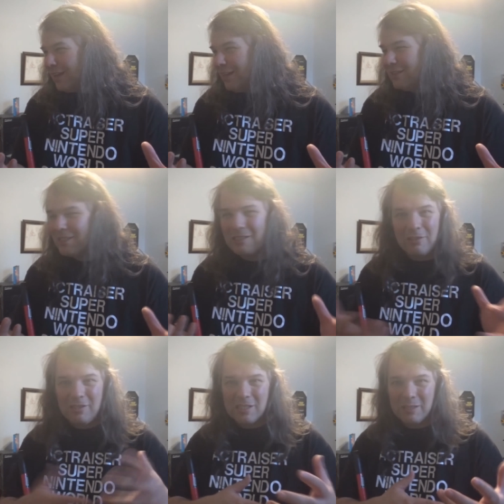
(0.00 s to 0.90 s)
He just
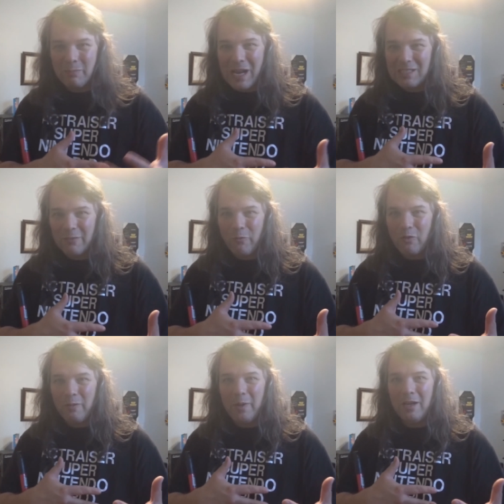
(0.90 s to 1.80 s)
loses magic
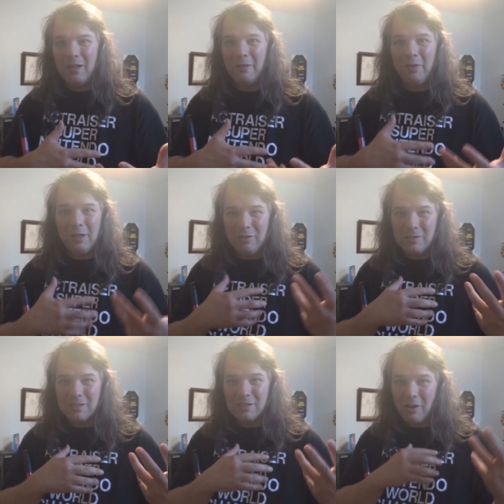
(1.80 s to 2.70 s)
for a bit if he
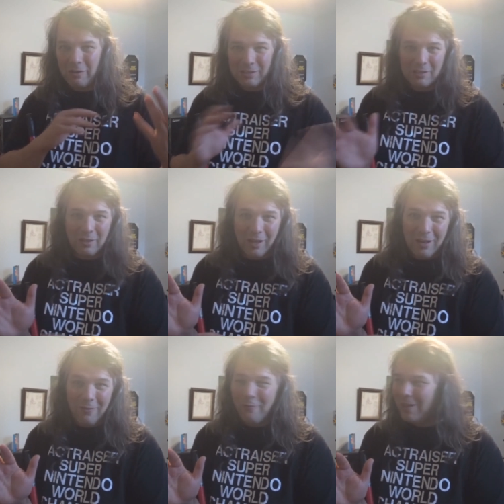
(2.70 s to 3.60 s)
loses all his
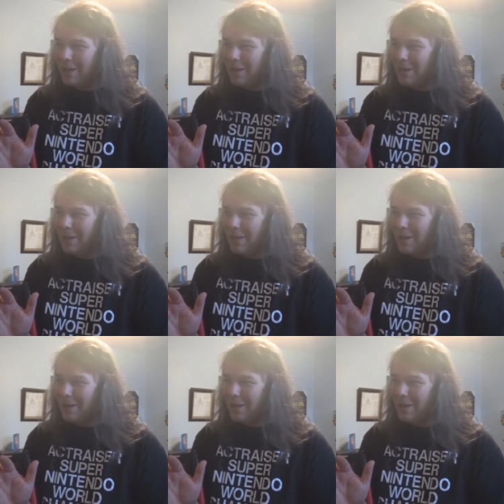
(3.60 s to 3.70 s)
life,